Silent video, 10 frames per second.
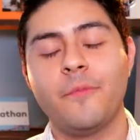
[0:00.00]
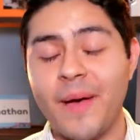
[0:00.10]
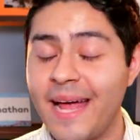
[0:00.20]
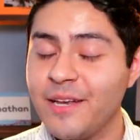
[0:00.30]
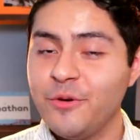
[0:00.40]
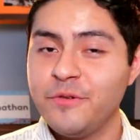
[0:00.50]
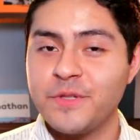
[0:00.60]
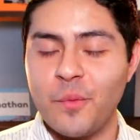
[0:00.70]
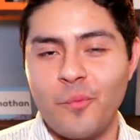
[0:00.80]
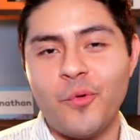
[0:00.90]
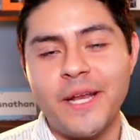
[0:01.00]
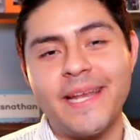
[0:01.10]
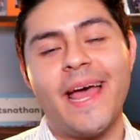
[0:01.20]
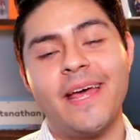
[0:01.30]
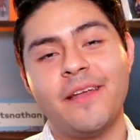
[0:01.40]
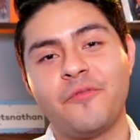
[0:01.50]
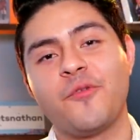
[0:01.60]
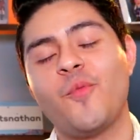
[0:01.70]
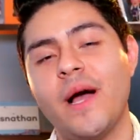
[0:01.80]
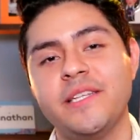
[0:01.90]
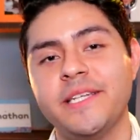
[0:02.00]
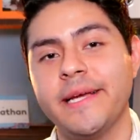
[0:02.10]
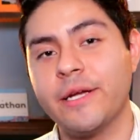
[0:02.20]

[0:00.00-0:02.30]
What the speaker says: The bad news wouldn't end for YG